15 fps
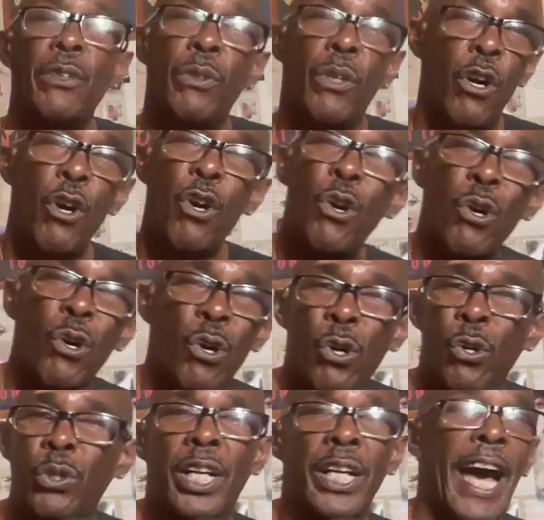to a
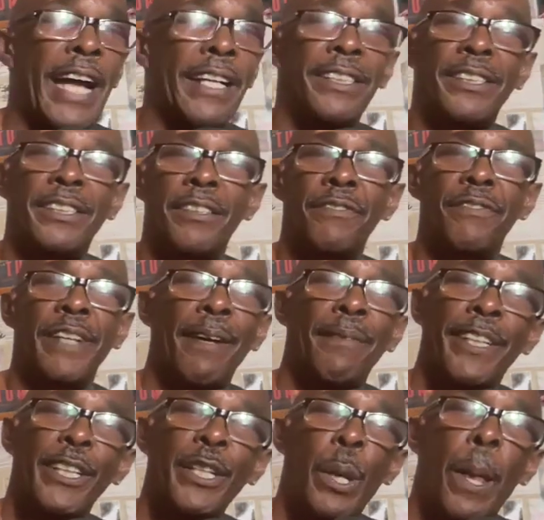whole lot of stuff,
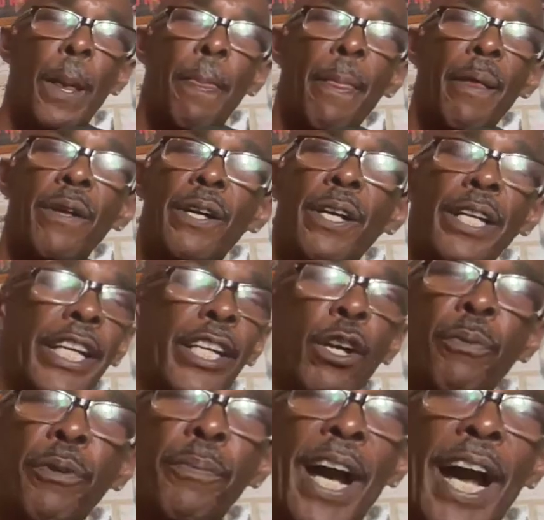family. It
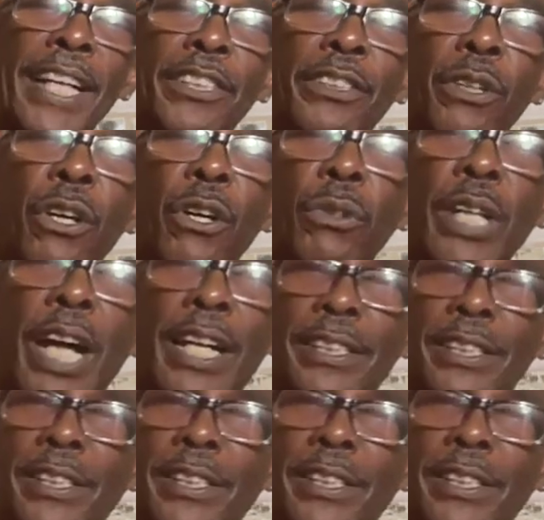opened my eyes to a whole lot of